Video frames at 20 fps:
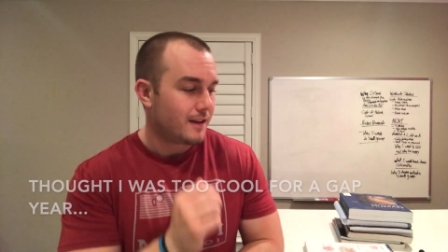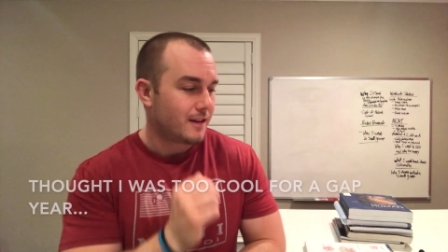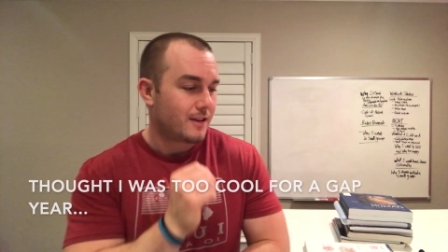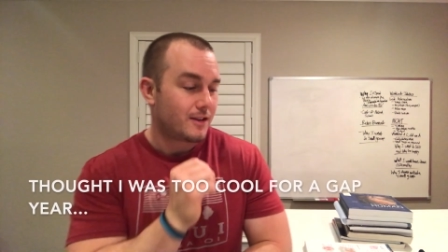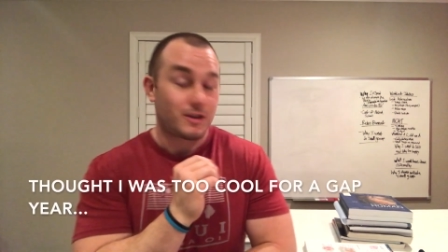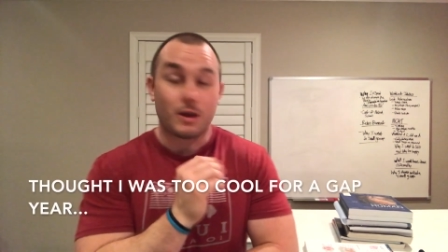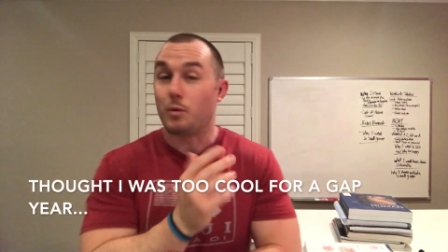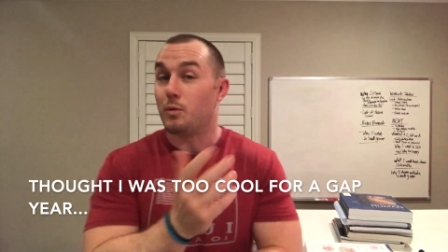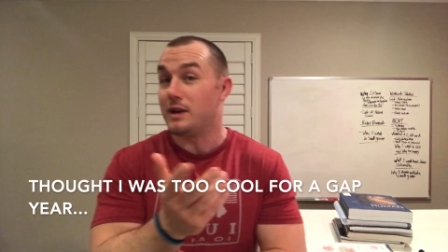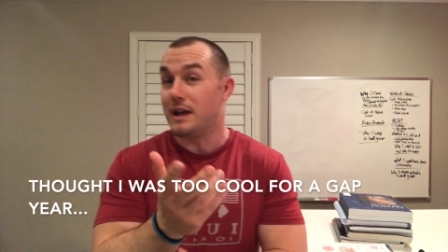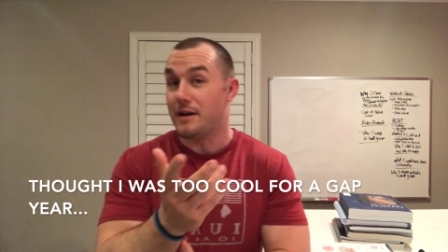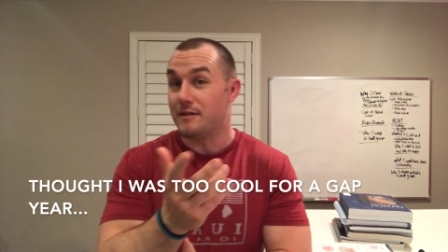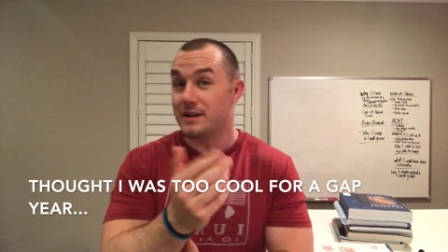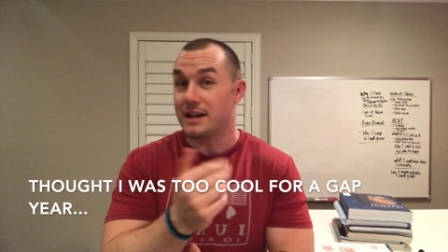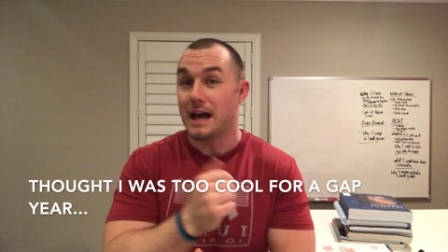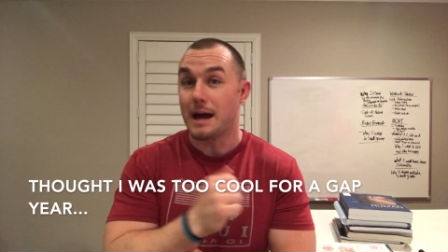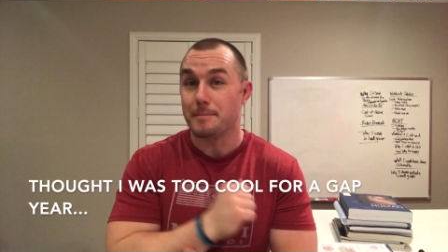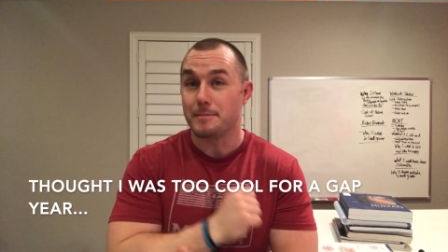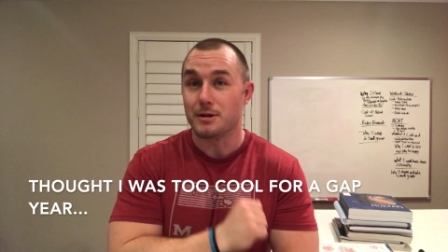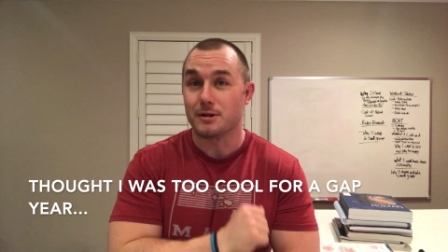So I wouldn't have a
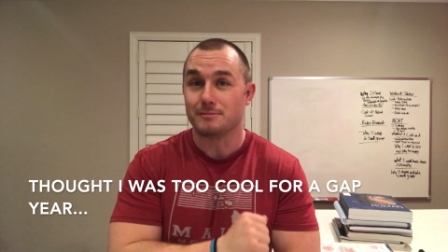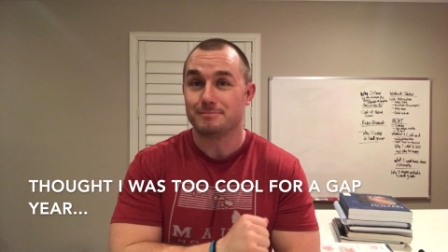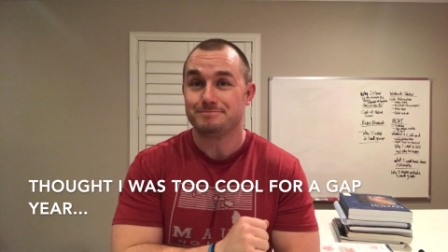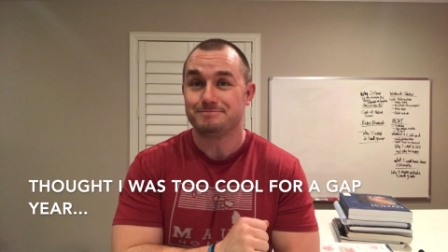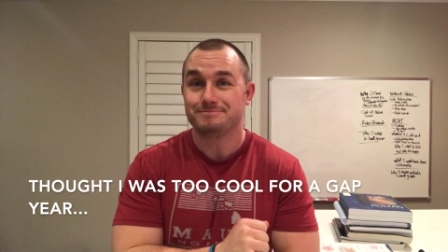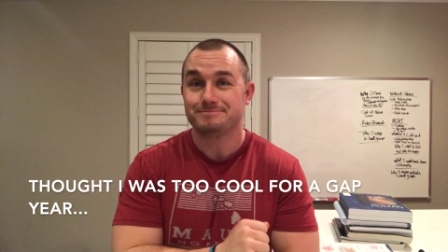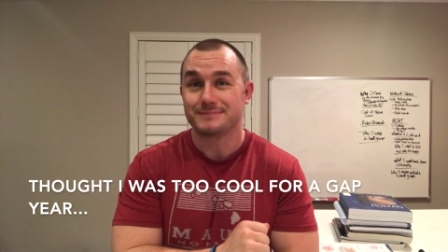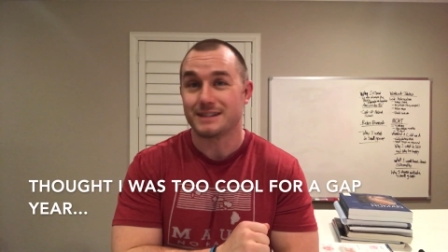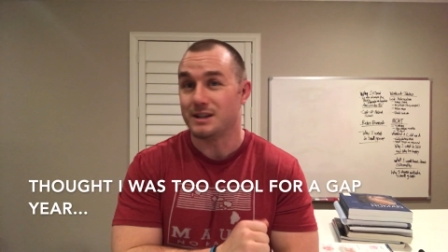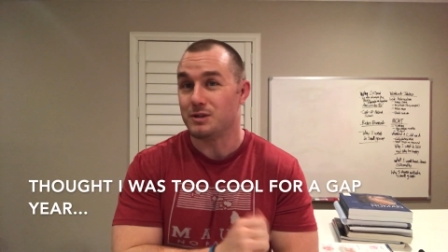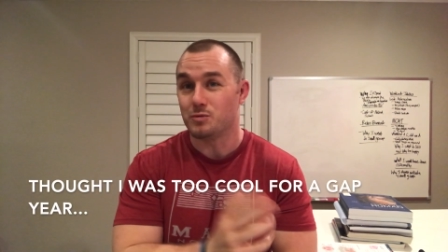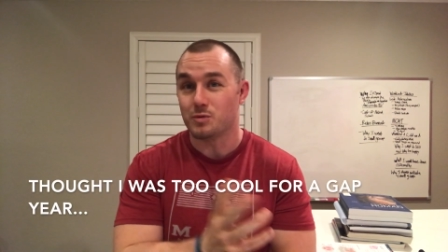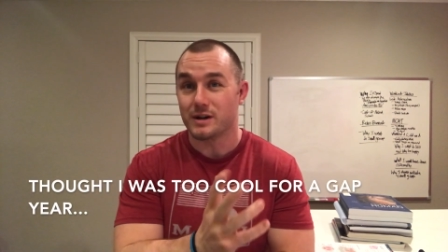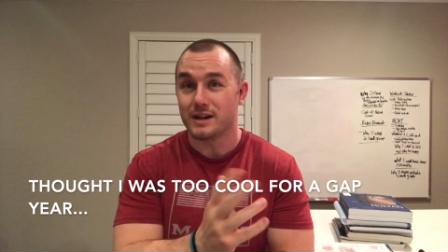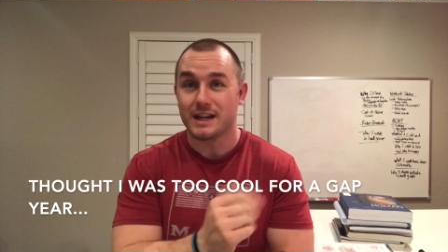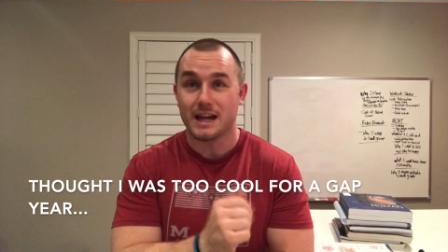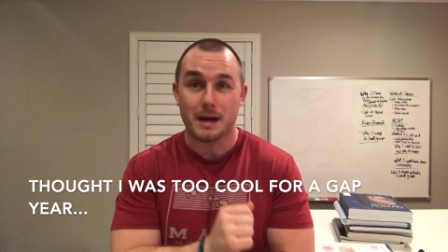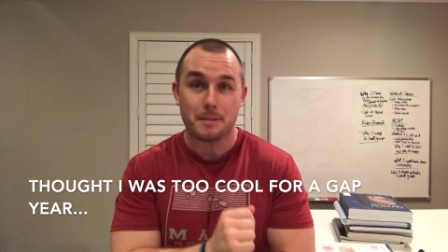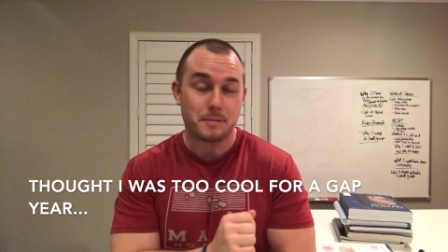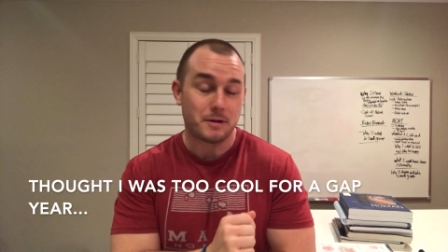gap year. I didn't want a
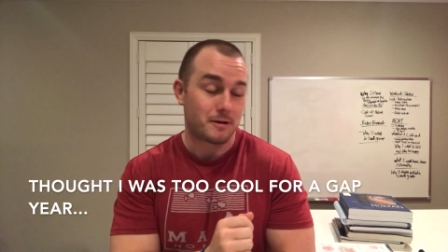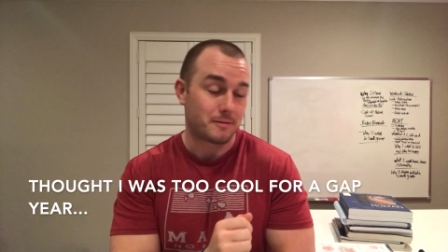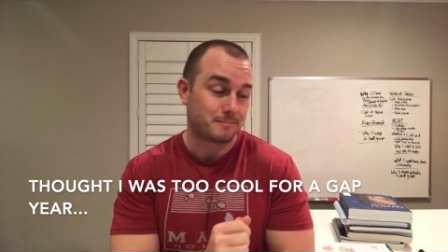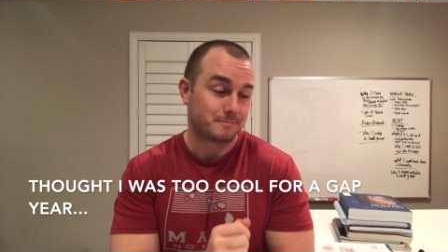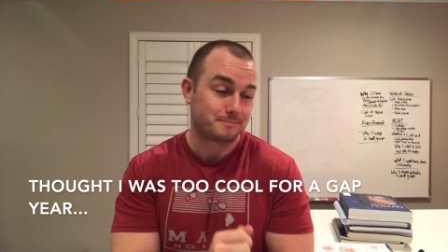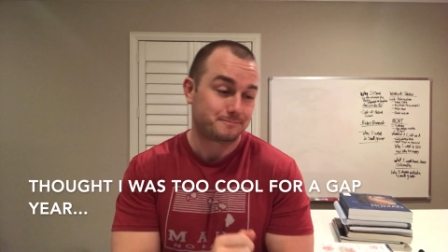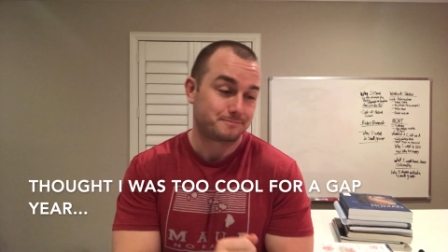gap year.